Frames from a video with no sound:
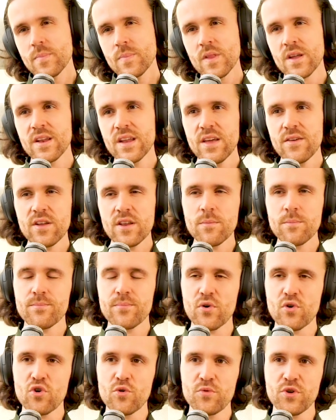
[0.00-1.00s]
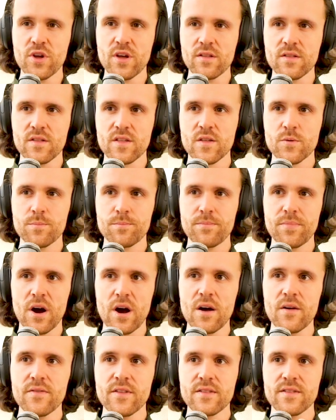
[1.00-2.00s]
And even in Burp, you can
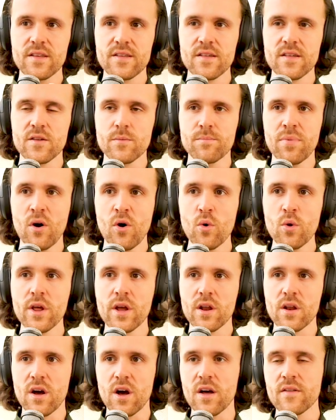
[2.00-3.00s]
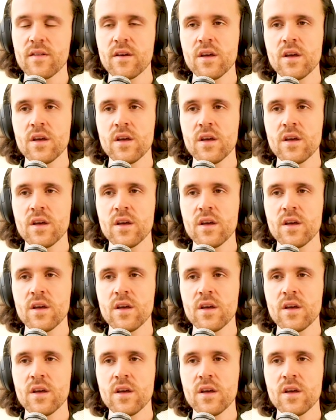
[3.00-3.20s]
spot that this is a polyglot,